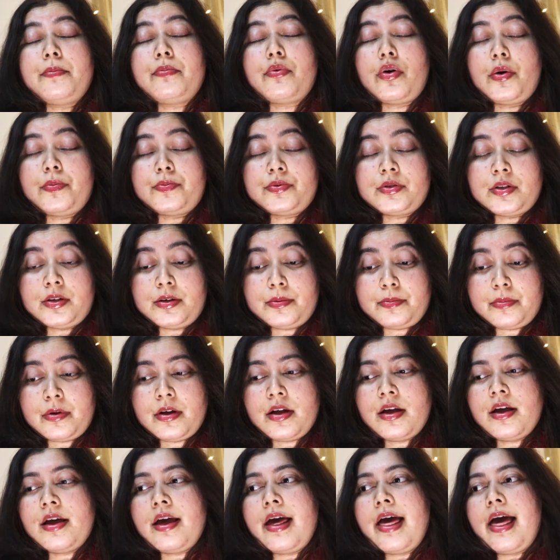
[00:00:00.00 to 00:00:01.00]
pops up,
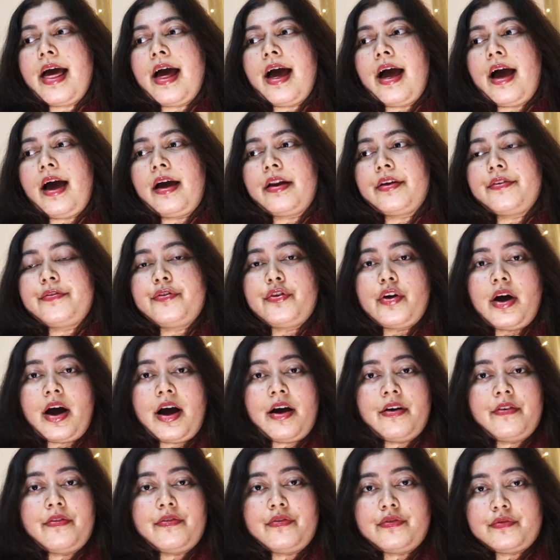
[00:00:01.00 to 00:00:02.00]
and if you
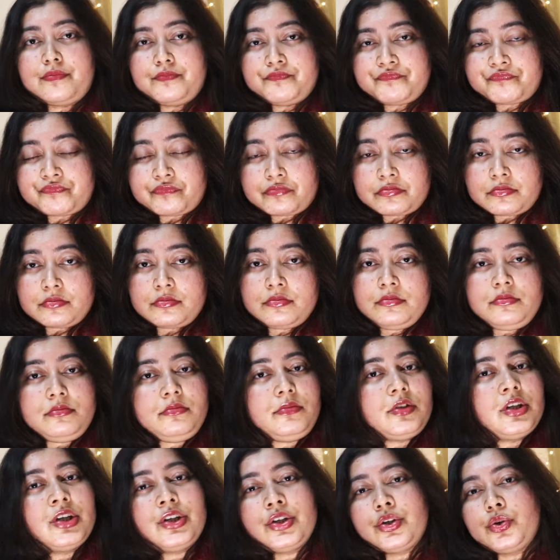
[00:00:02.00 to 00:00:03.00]
have
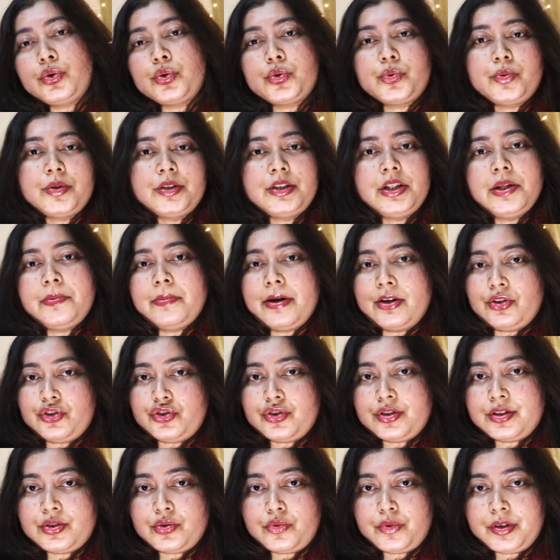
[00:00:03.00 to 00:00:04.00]
noteworthy
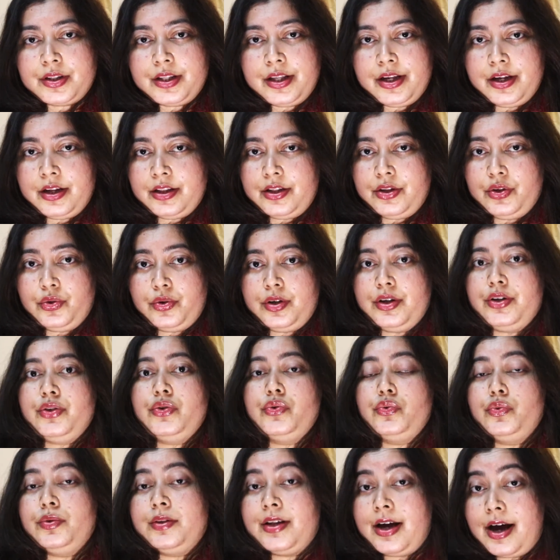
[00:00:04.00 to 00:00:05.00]
mentions over there, then you can
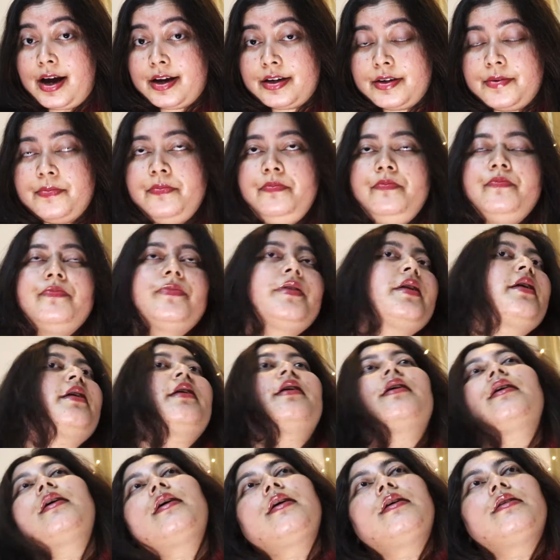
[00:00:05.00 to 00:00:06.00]
do that.
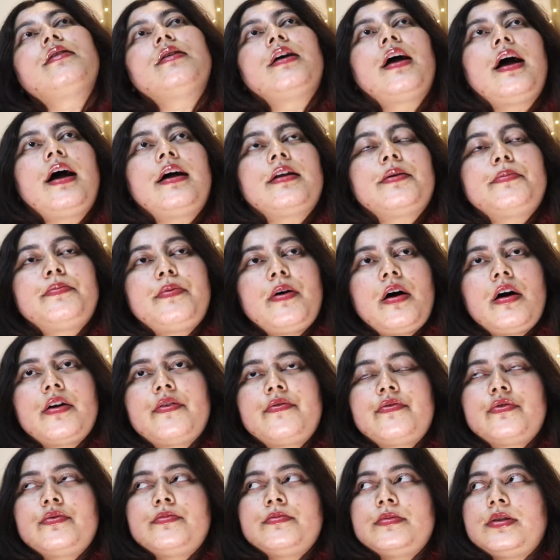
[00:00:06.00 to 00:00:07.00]
And apart
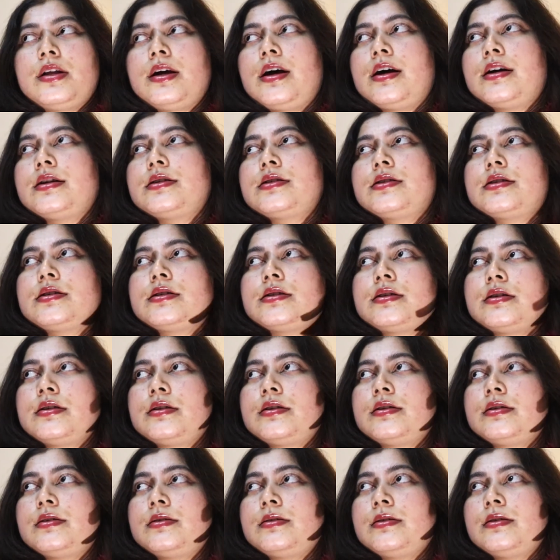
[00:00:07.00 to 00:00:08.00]
from that,
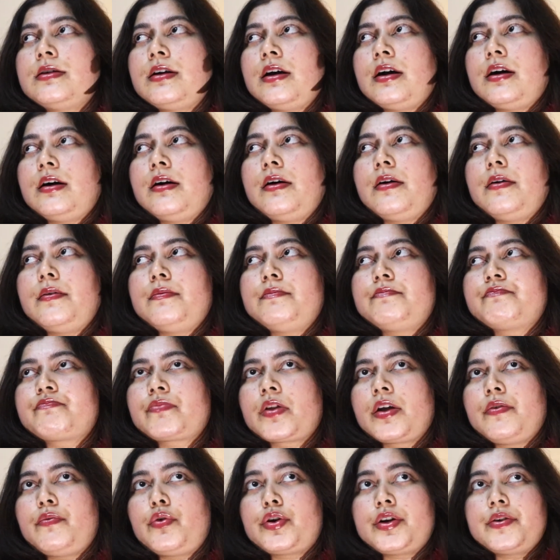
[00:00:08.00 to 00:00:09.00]

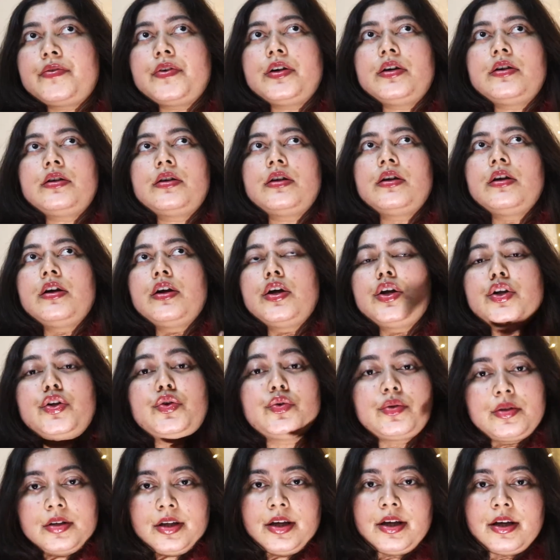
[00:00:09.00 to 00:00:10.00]
whatever
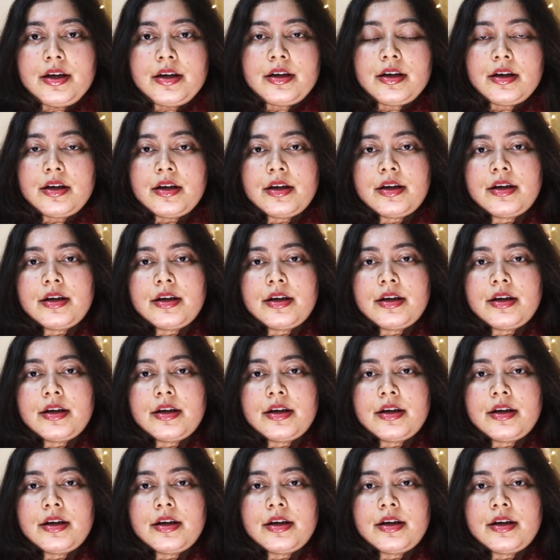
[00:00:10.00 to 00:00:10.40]
you think